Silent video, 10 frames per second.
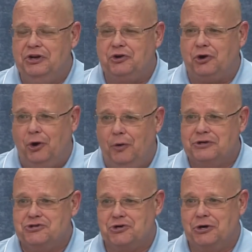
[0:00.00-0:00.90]

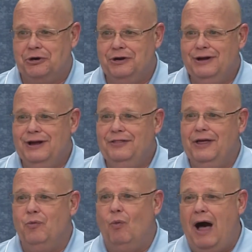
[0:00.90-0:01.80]
encourager.
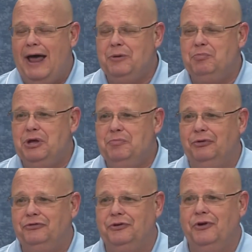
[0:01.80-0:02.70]
They wanted
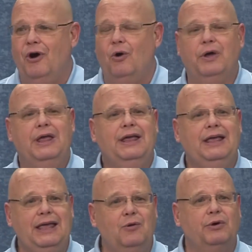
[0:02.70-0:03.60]
people to know
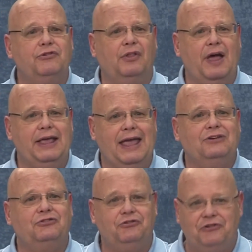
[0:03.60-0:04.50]
he was like
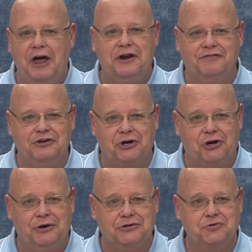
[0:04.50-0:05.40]
a son of
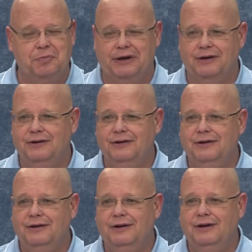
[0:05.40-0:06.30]
encouragement.
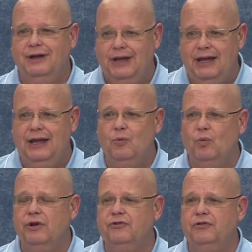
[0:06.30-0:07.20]
He
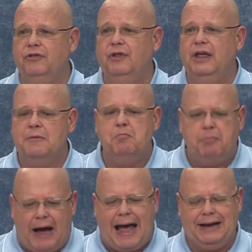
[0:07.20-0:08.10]
was
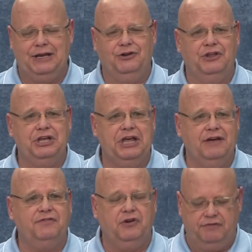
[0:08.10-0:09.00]
embodied the
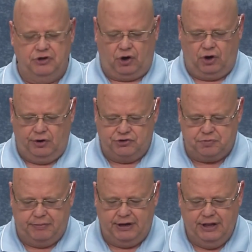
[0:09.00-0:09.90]
gift of
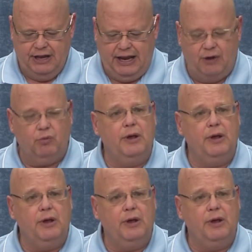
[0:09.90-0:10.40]
encouragement, and